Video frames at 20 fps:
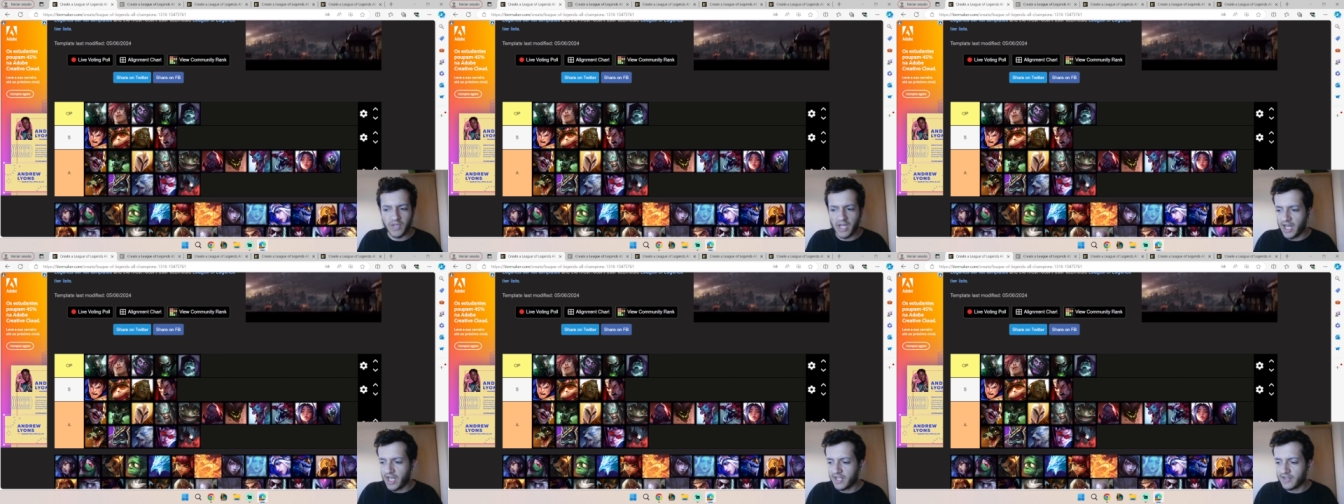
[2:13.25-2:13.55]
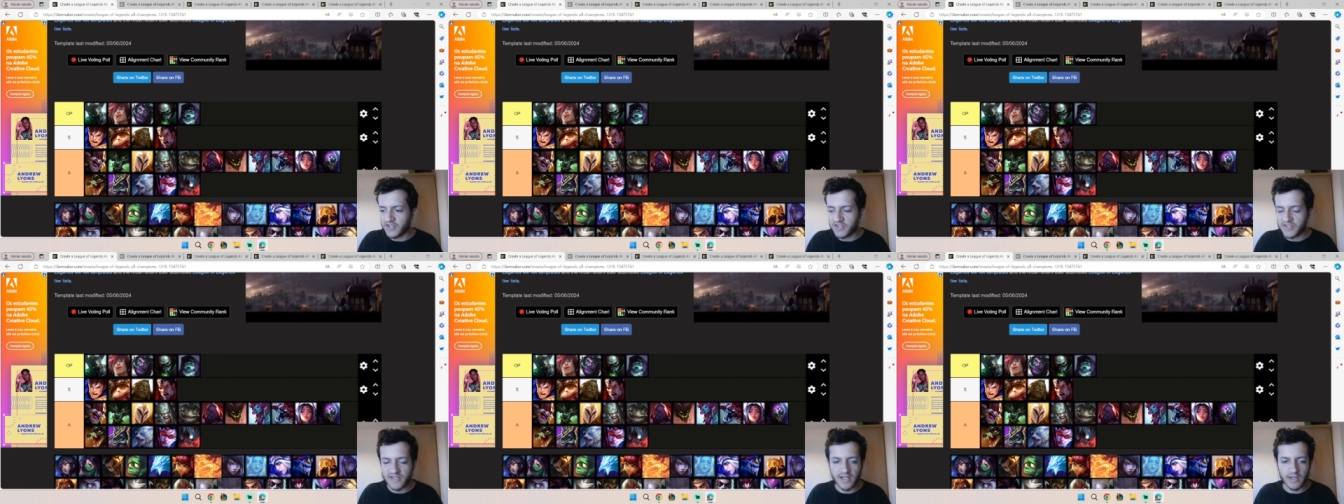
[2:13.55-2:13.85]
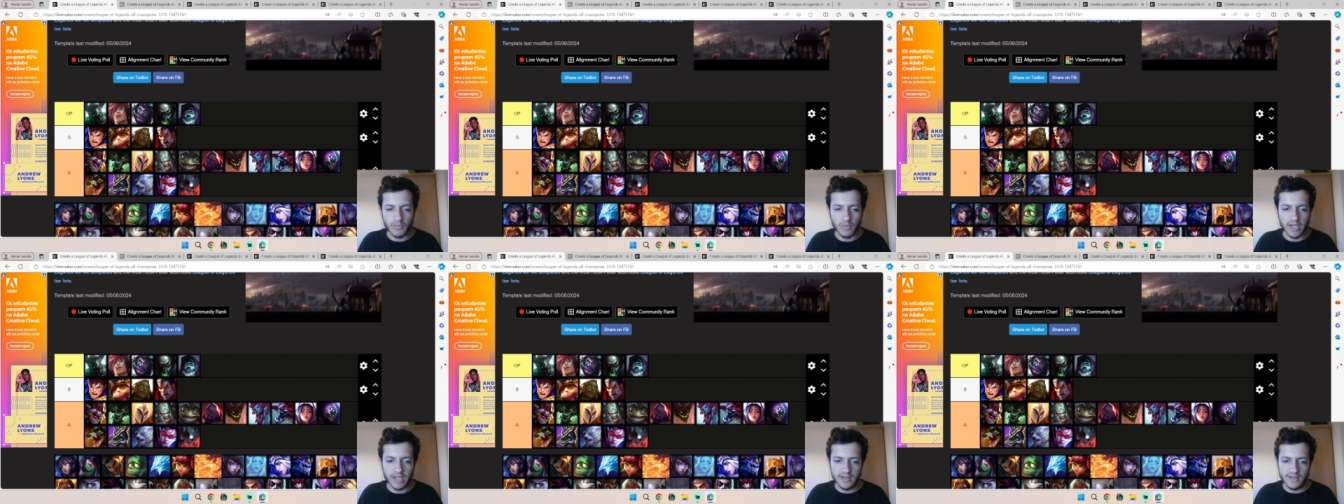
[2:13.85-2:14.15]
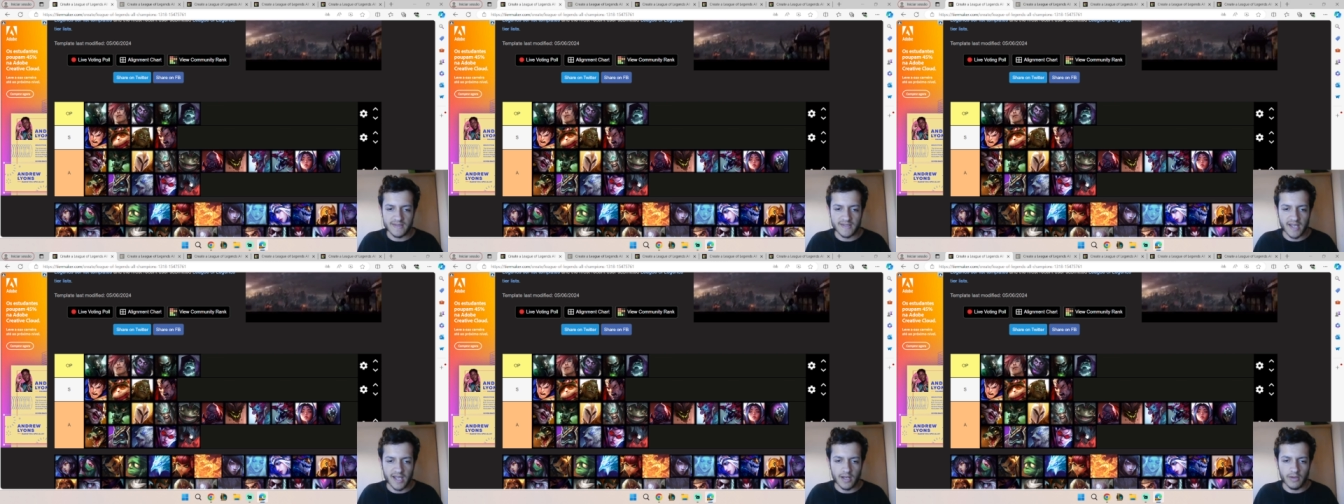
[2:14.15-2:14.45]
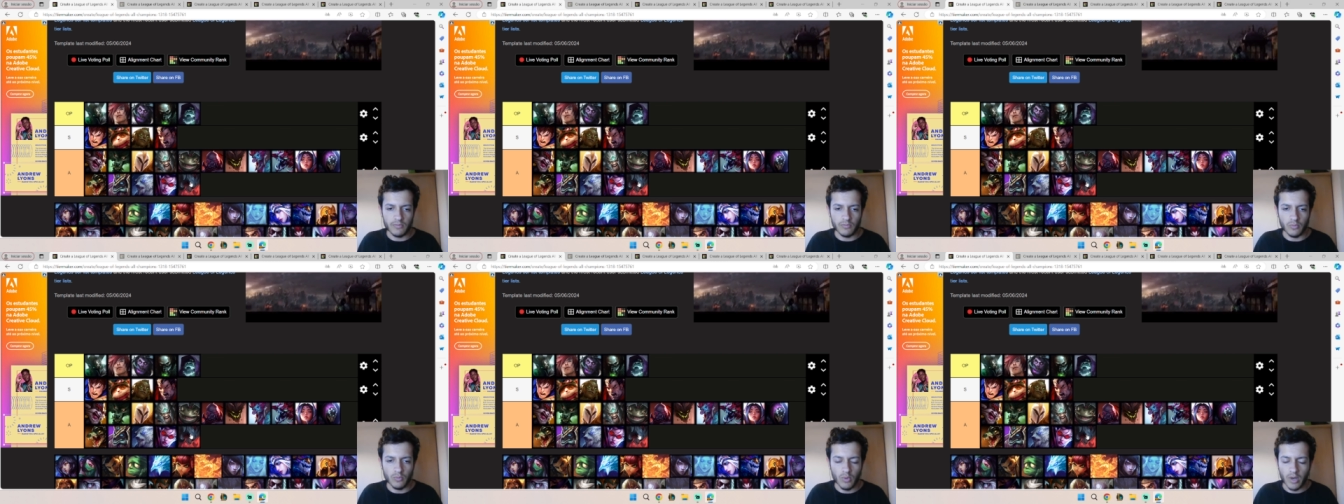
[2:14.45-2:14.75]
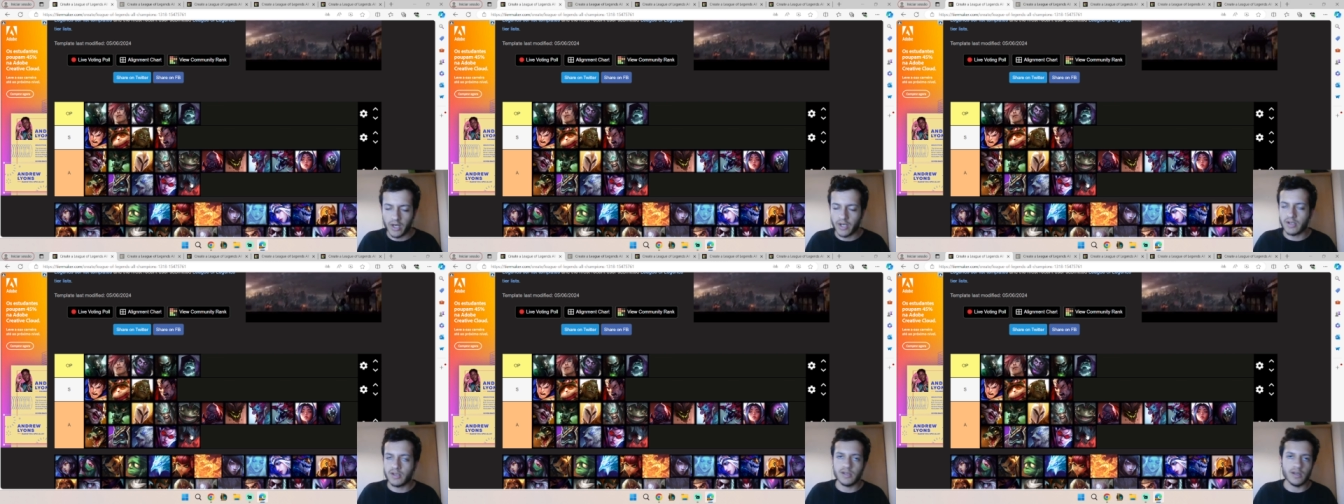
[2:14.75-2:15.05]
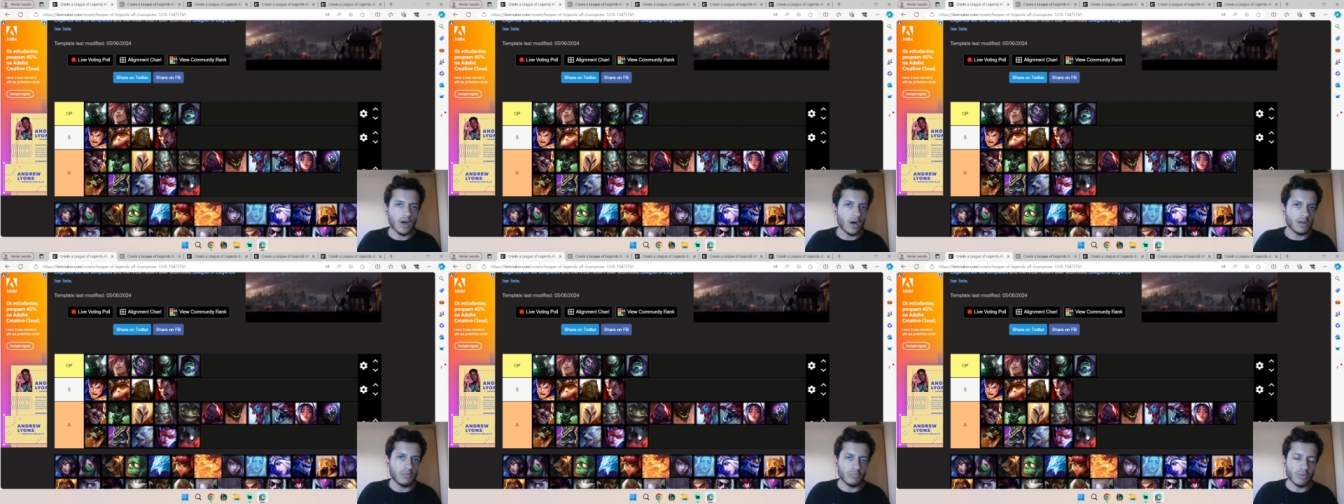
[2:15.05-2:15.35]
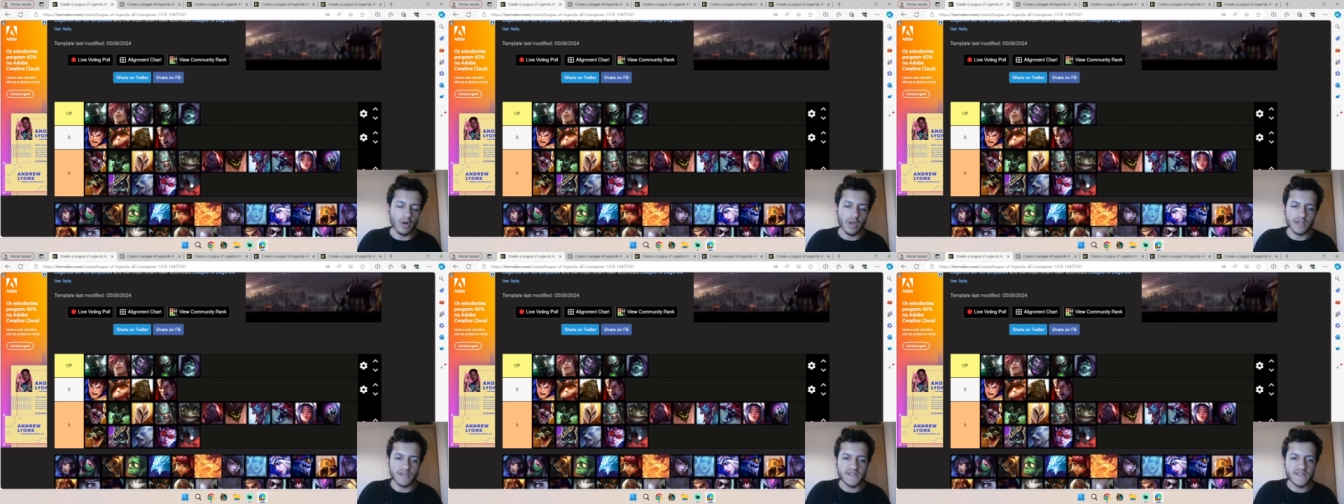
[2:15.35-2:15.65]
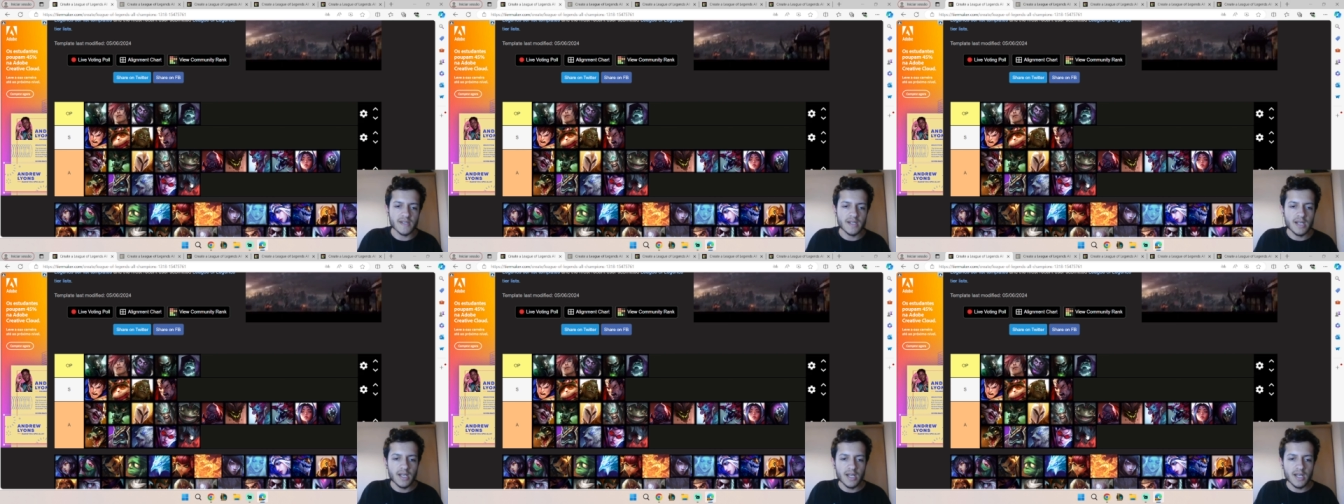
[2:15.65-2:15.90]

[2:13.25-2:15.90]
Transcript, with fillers: I understand why this can work on bronze.